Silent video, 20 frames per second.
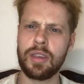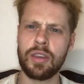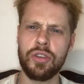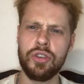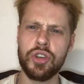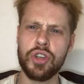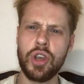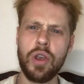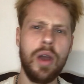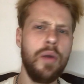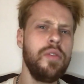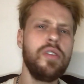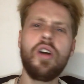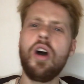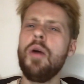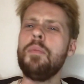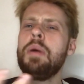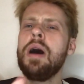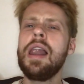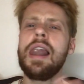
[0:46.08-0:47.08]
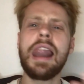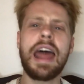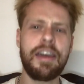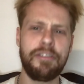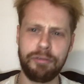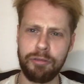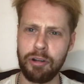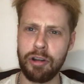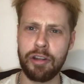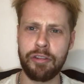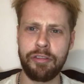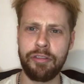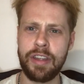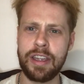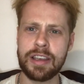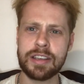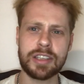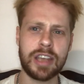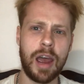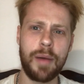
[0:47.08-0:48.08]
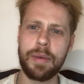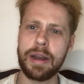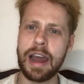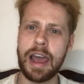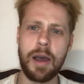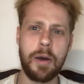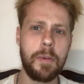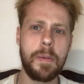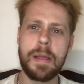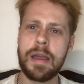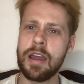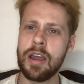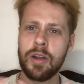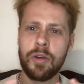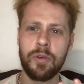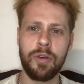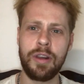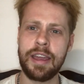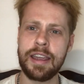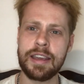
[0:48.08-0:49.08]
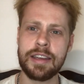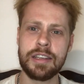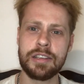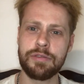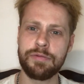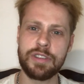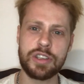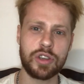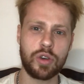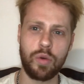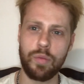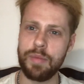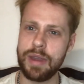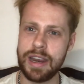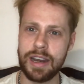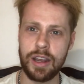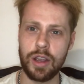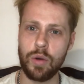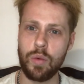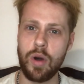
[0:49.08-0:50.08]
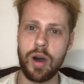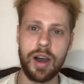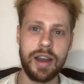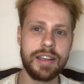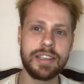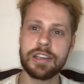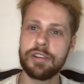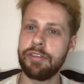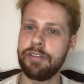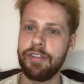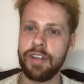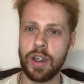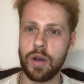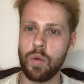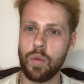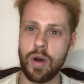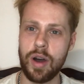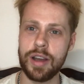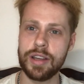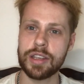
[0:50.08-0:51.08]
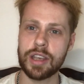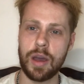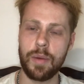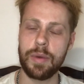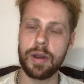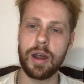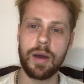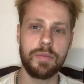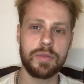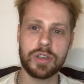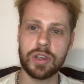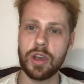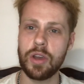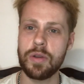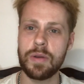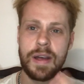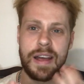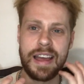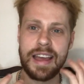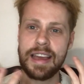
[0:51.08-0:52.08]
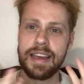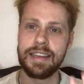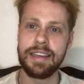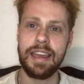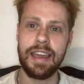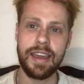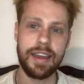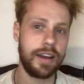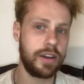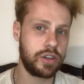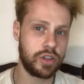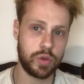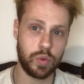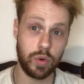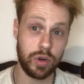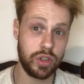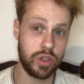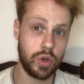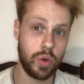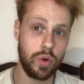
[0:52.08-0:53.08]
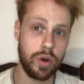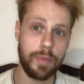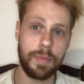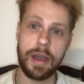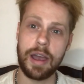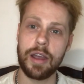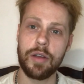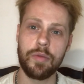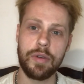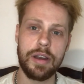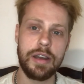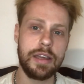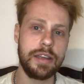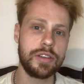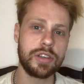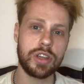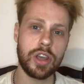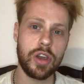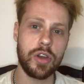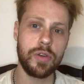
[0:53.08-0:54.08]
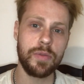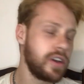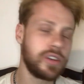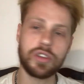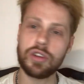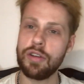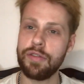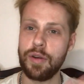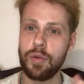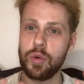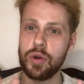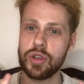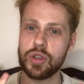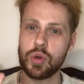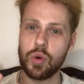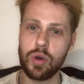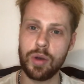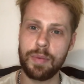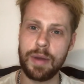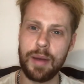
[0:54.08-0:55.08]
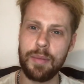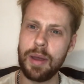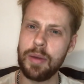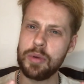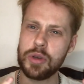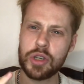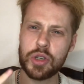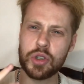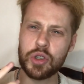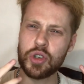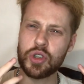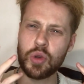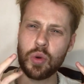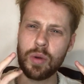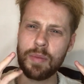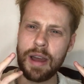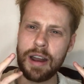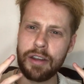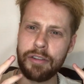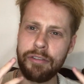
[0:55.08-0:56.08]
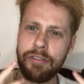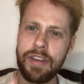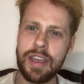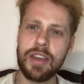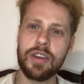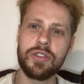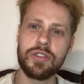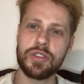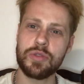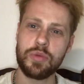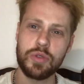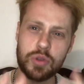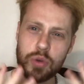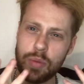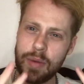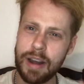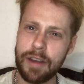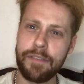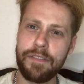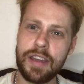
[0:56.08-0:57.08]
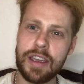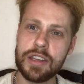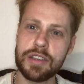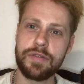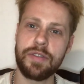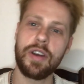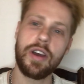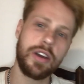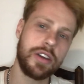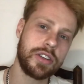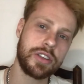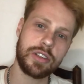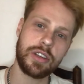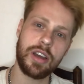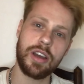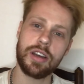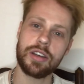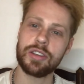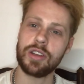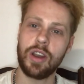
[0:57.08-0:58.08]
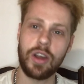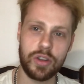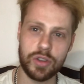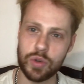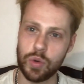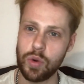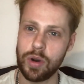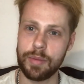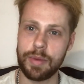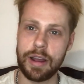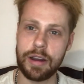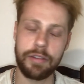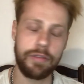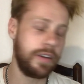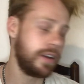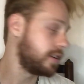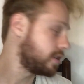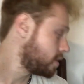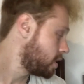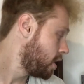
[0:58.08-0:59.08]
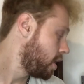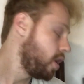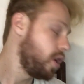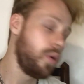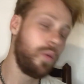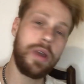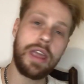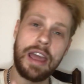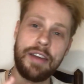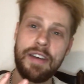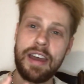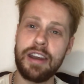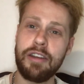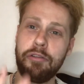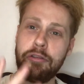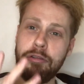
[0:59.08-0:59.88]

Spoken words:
and show. And we've got a plethora of things coming out, related physical media-wise and figure-wise coming up. So, yeah, I just want to talk about it, really. So, first off, I want to talk about, maybe we should just talk about the figures. We'll talk about the figures first, because I like talking about the figures. We have had